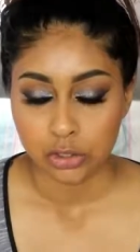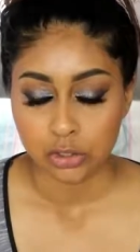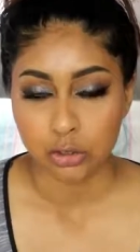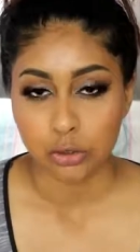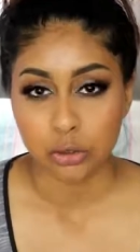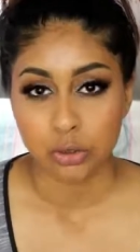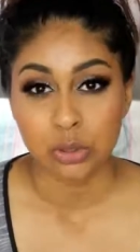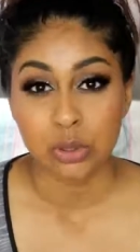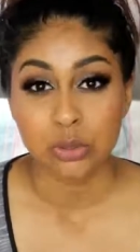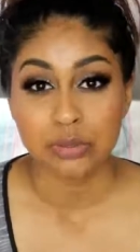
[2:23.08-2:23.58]

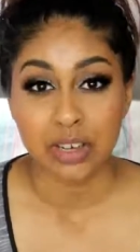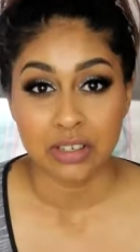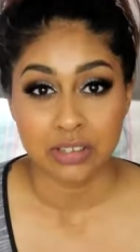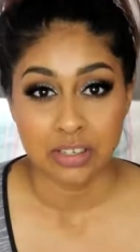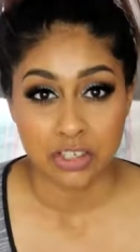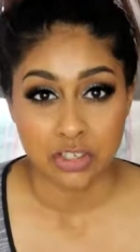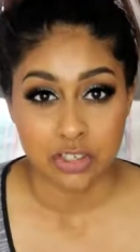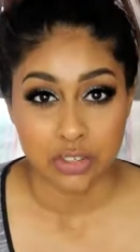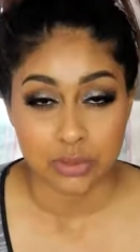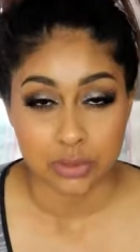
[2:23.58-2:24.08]
your
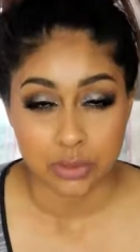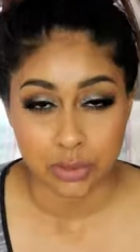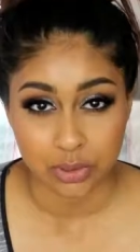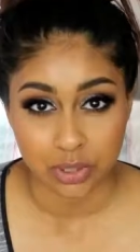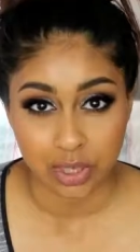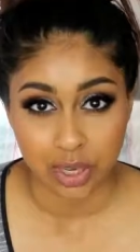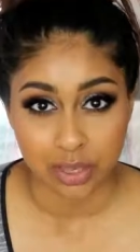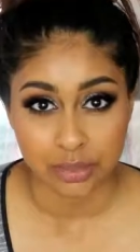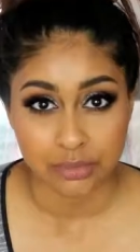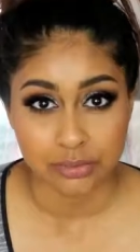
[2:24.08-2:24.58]
foundation's too
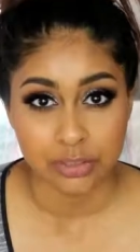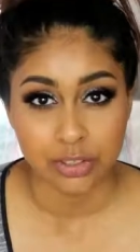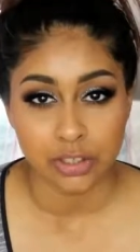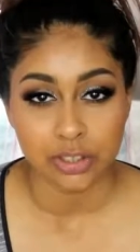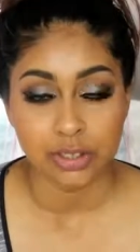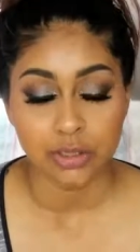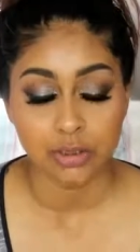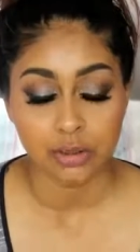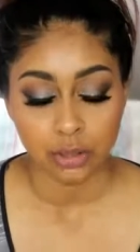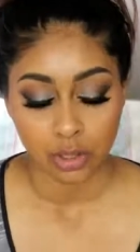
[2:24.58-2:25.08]
light for
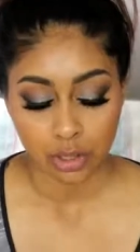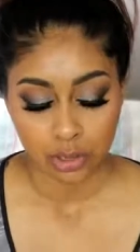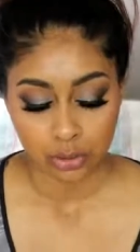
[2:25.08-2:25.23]
you,